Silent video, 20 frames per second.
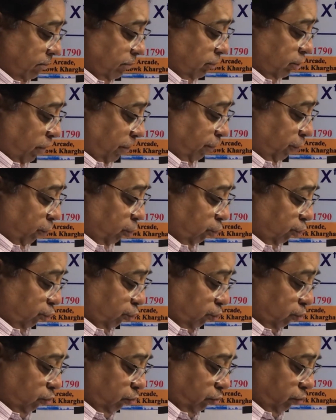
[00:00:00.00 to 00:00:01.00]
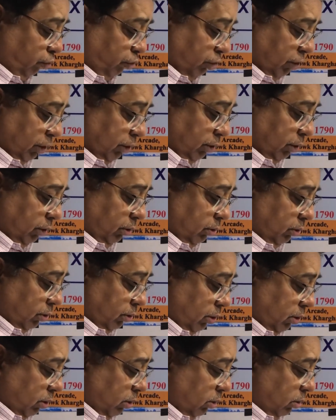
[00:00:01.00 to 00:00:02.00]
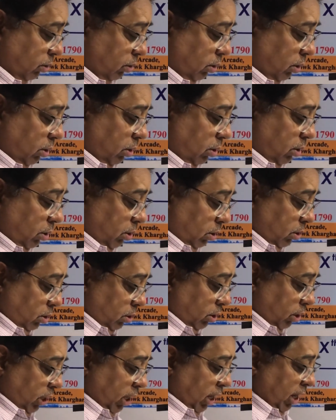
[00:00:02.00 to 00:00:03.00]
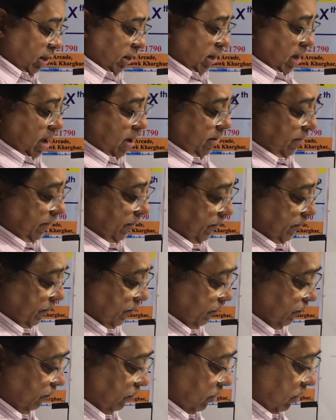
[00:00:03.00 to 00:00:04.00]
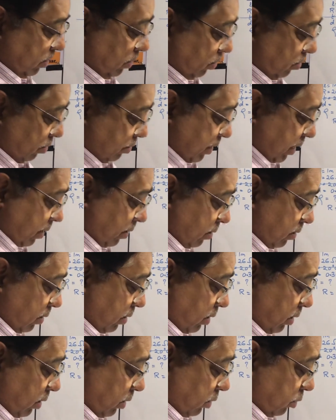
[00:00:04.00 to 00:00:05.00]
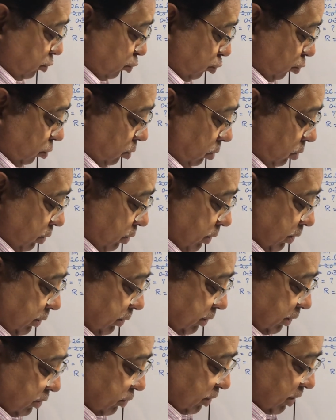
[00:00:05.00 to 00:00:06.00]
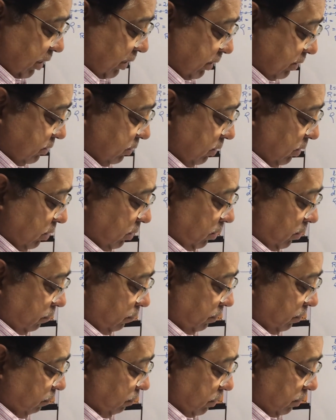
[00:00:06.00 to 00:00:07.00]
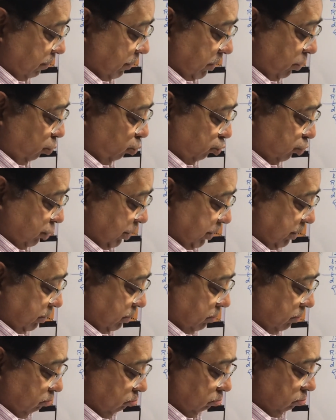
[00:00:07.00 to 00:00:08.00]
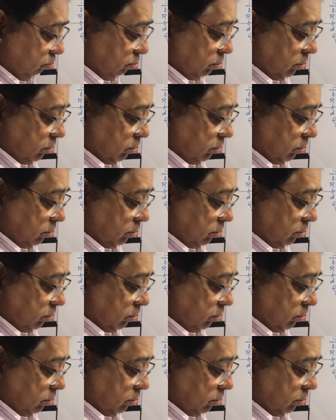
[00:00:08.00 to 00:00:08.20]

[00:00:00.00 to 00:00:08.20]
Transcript: supposed to see the area. Okay, so in this case we will be using